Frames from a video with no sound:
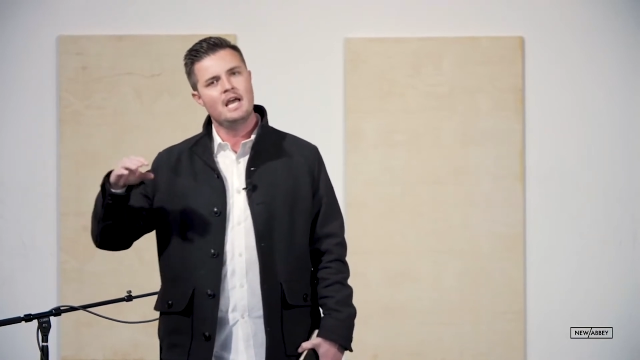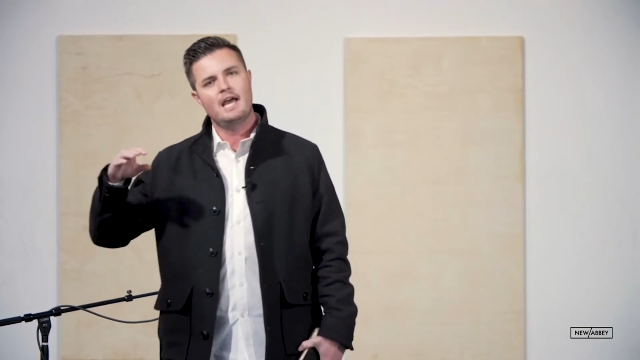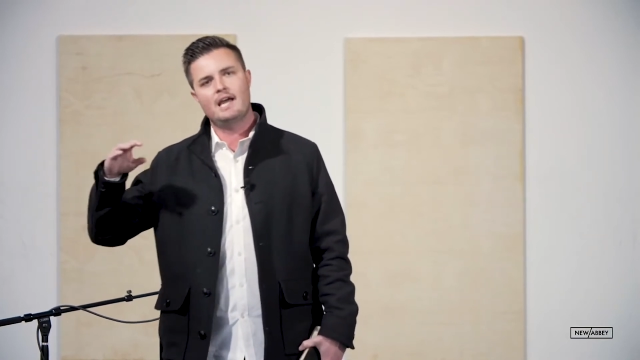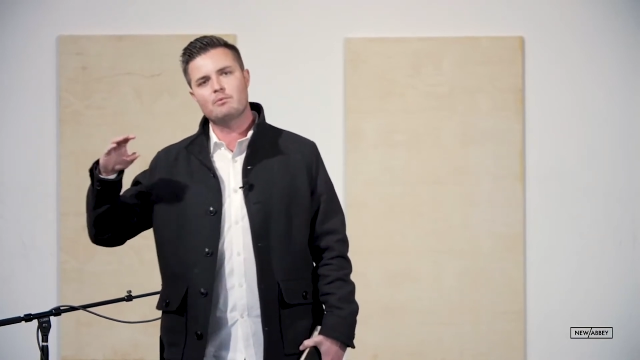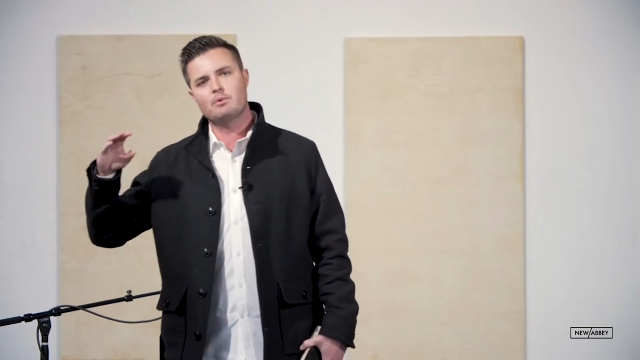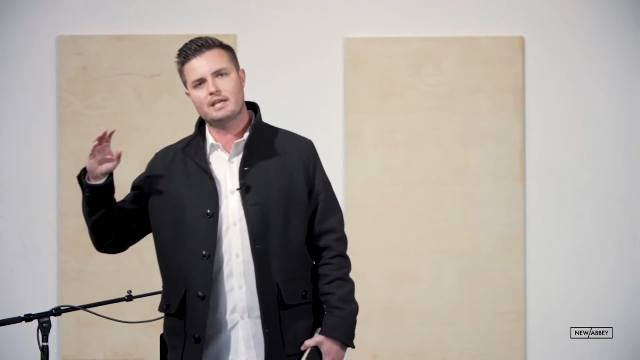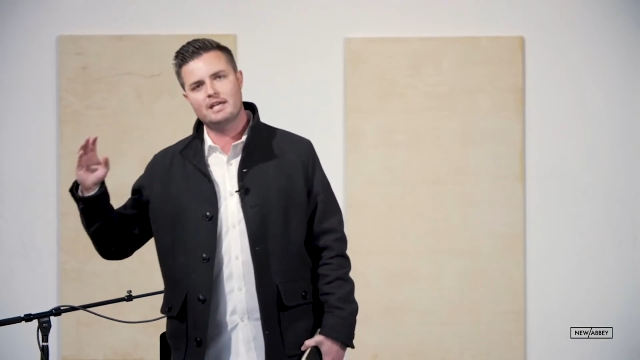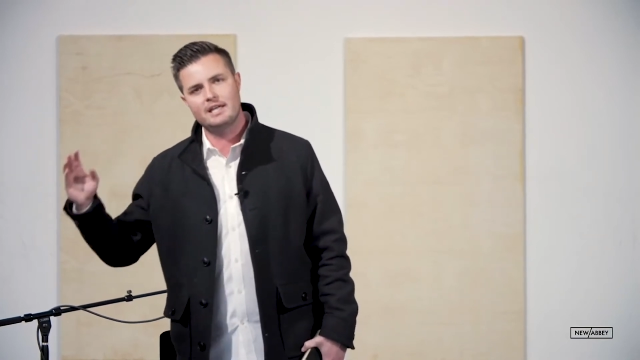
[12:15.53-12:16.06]
and
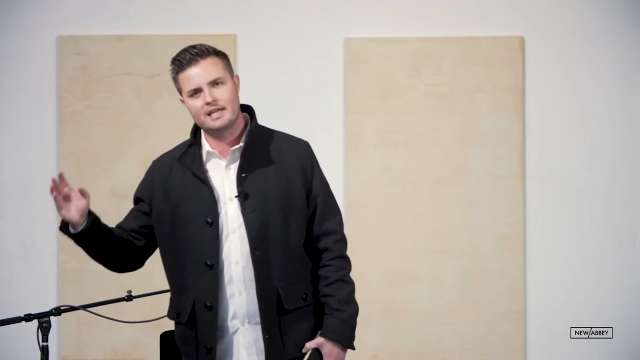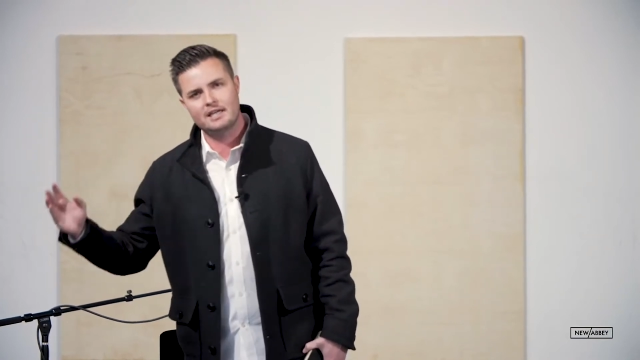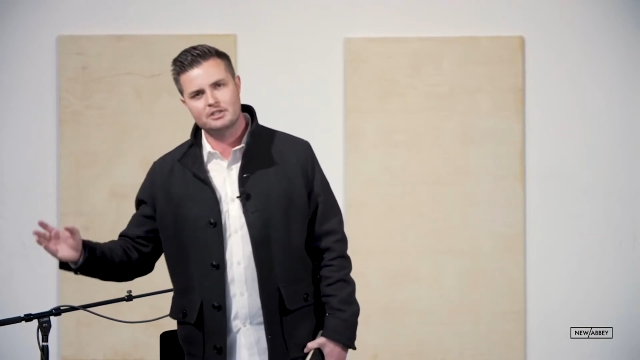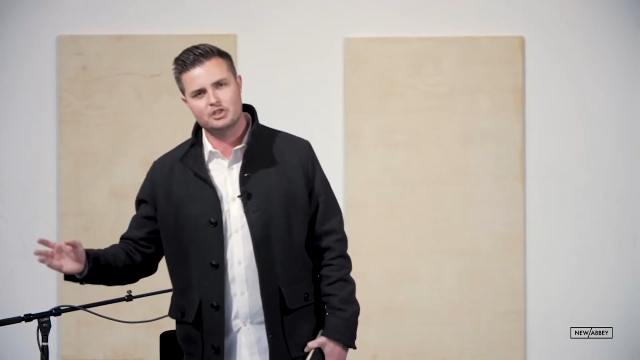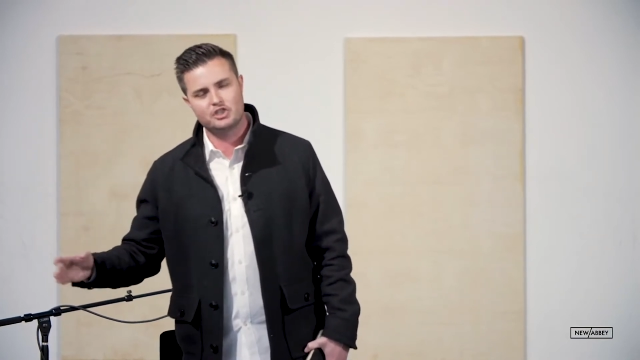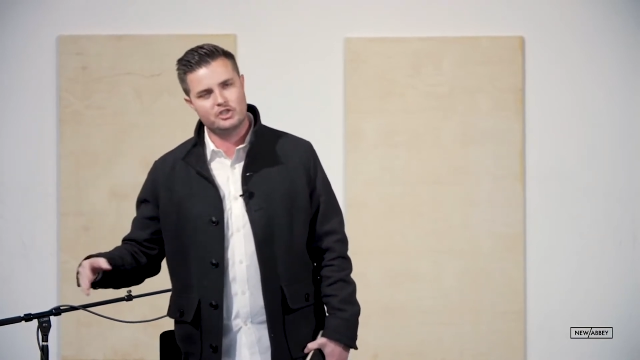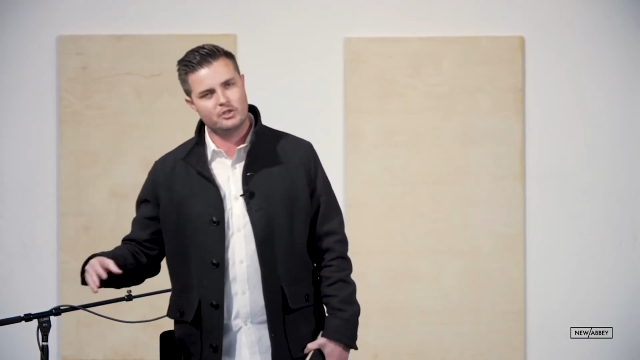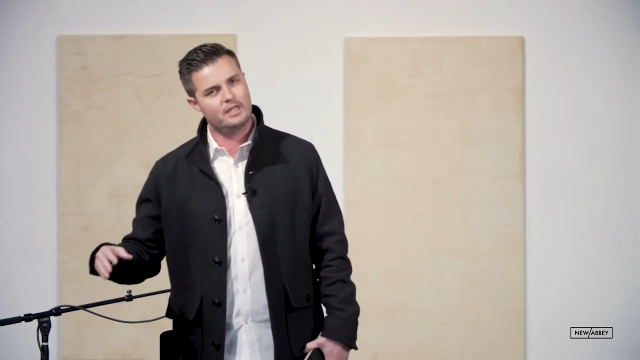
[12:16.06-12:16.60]
we're getting into
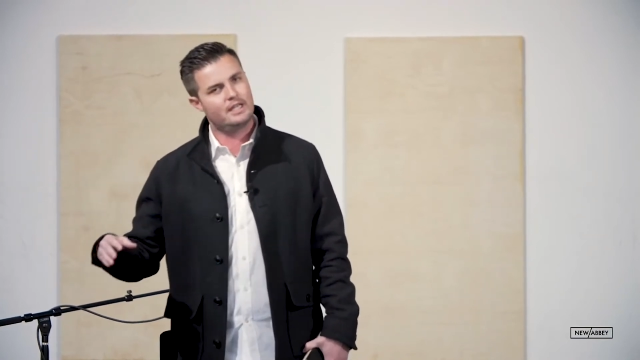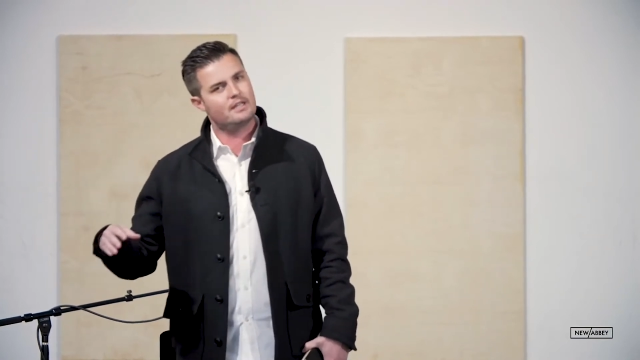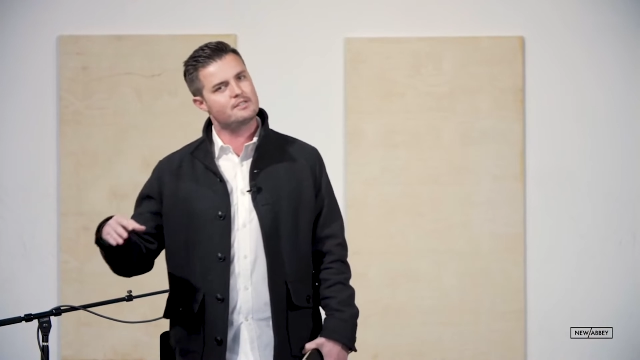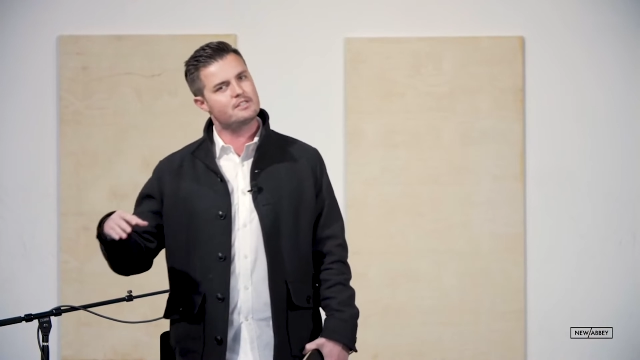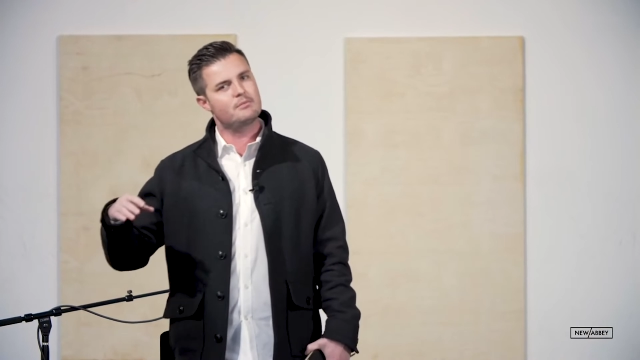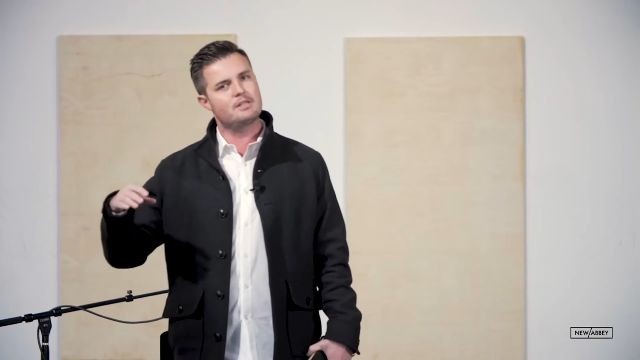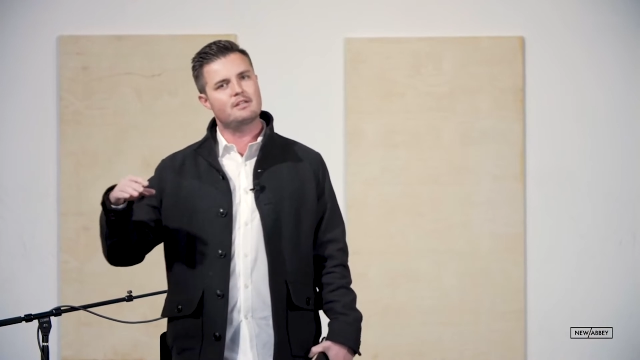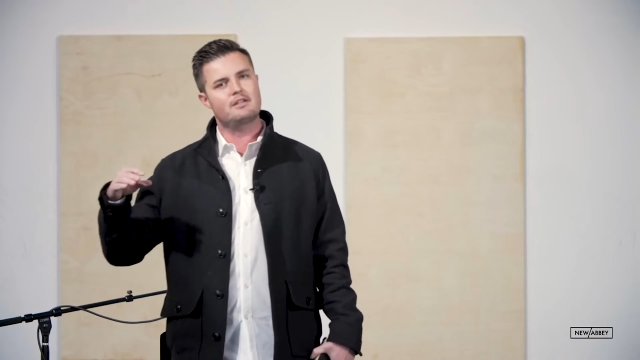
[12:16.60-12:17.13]

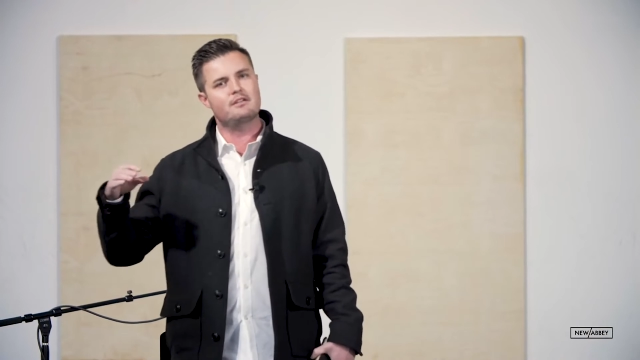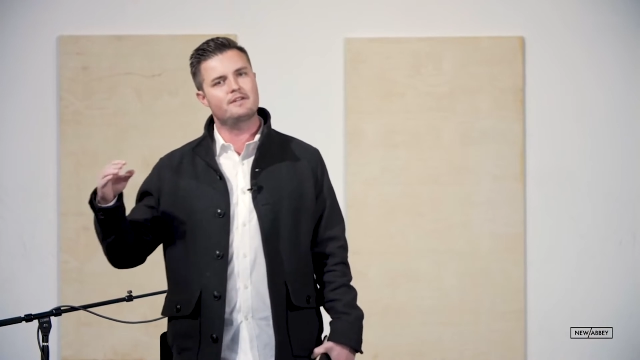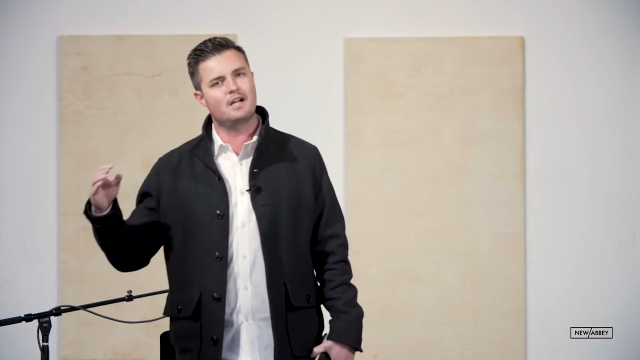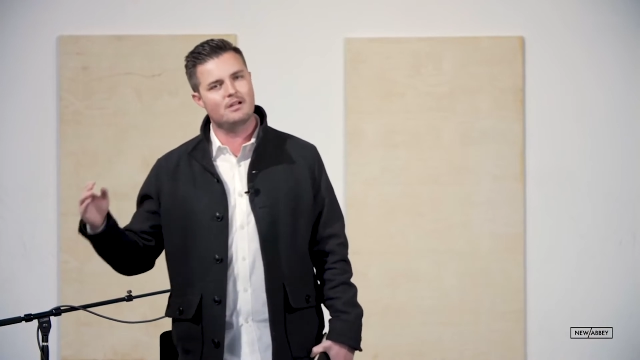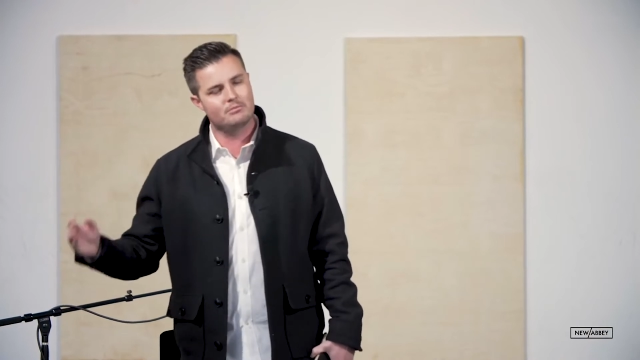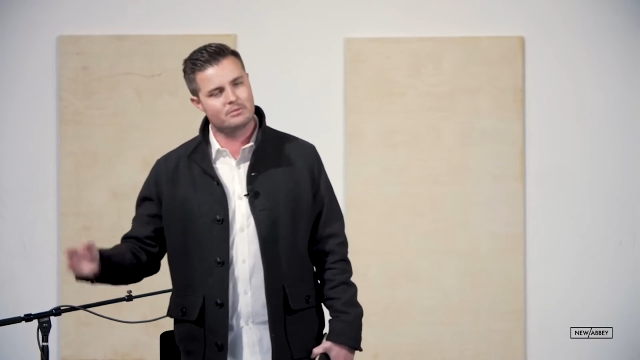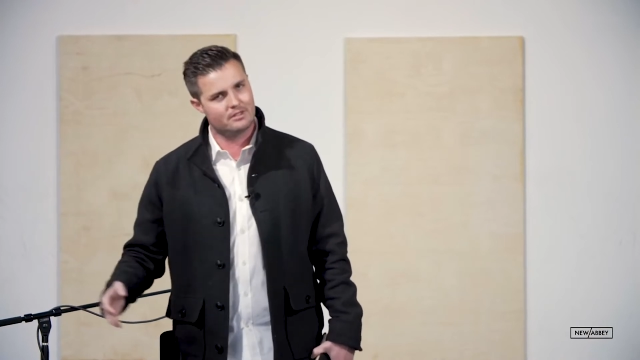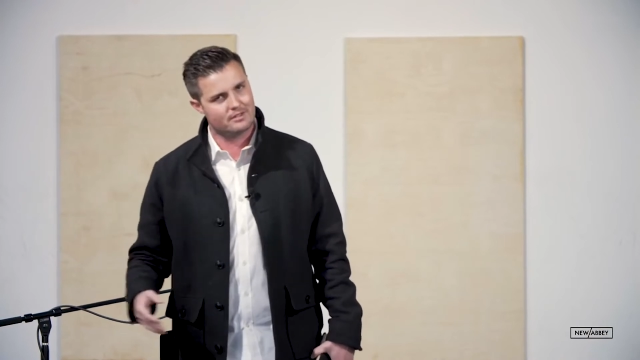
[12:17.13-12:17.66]
Judaism and the
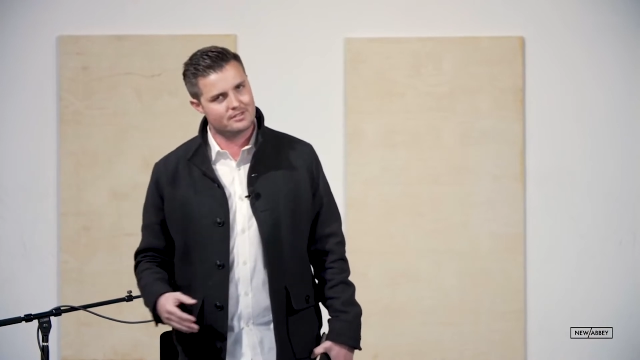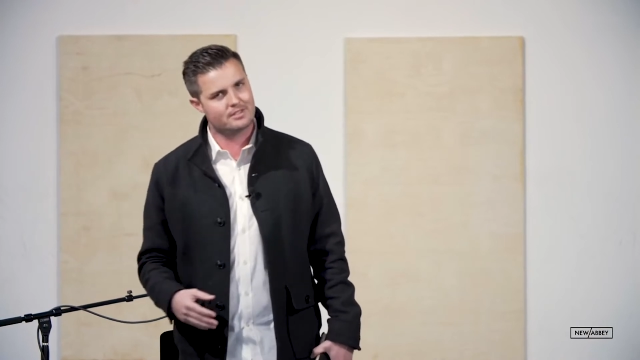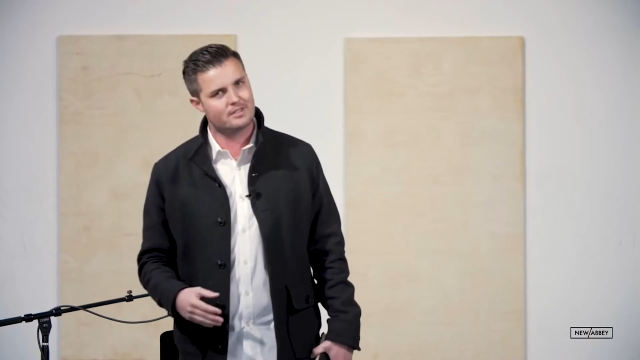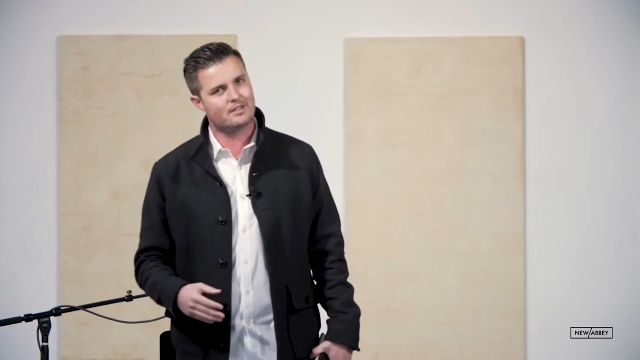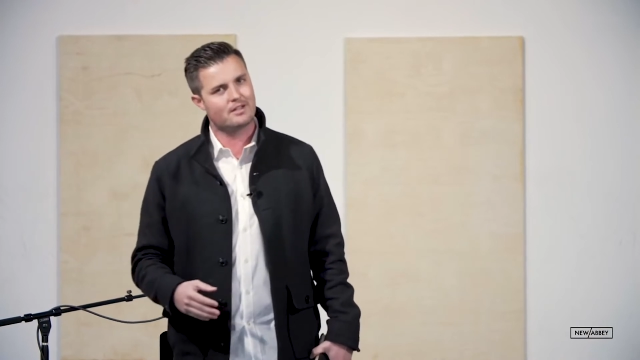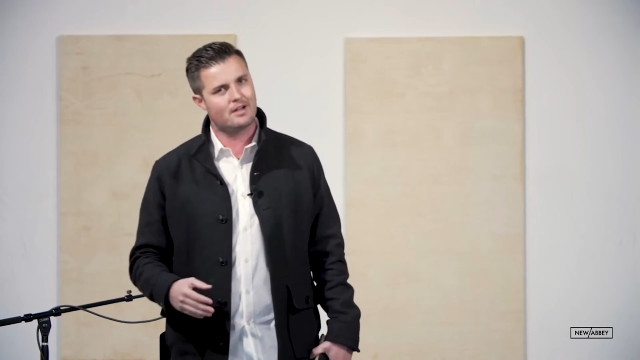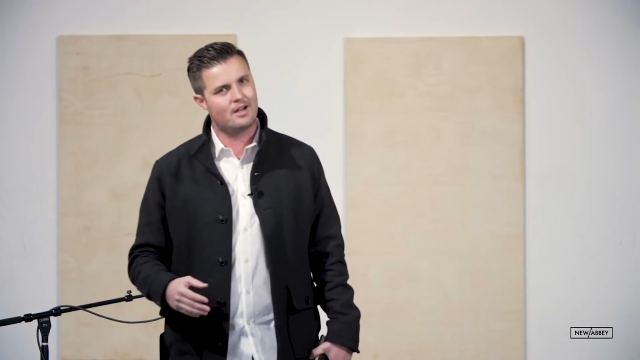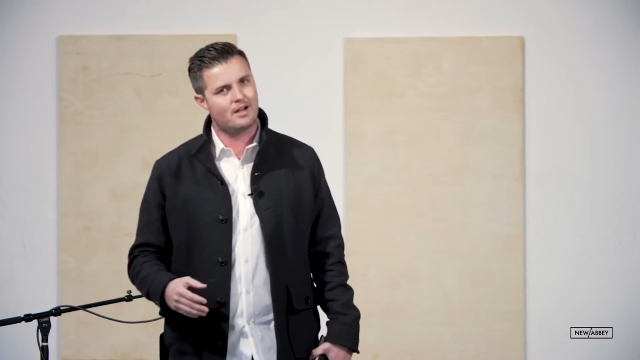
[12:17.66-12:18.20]
development of the
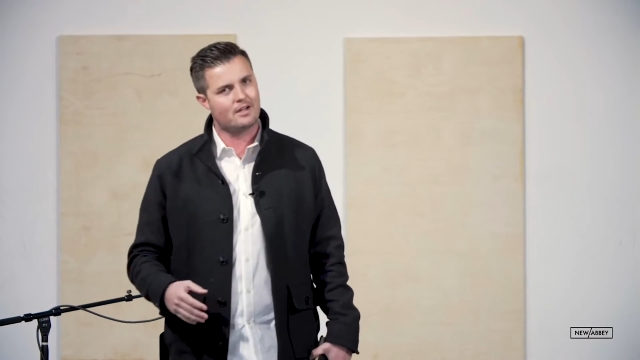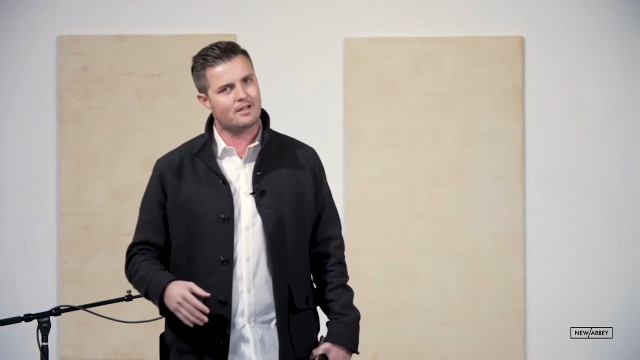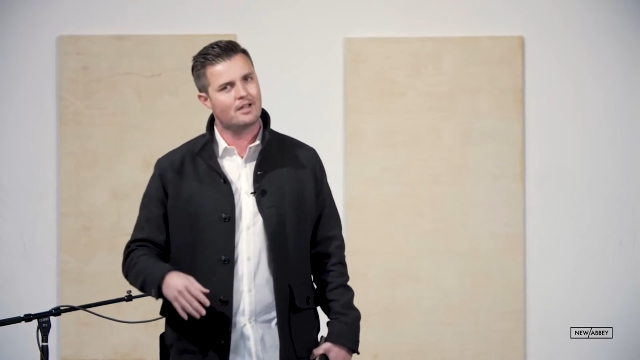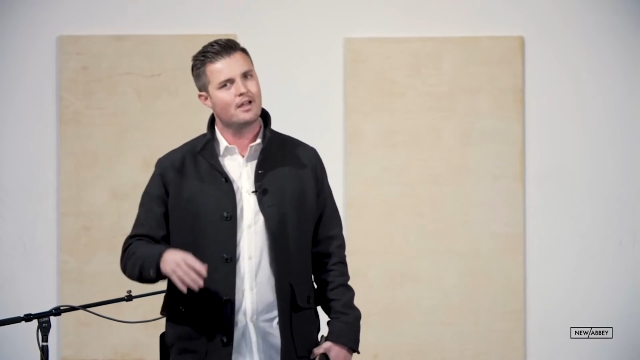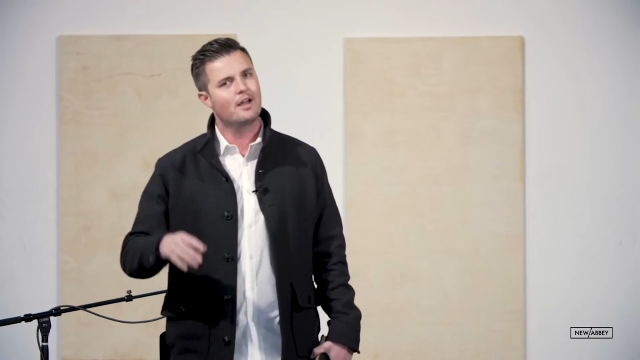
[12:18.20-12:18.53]
synagogue.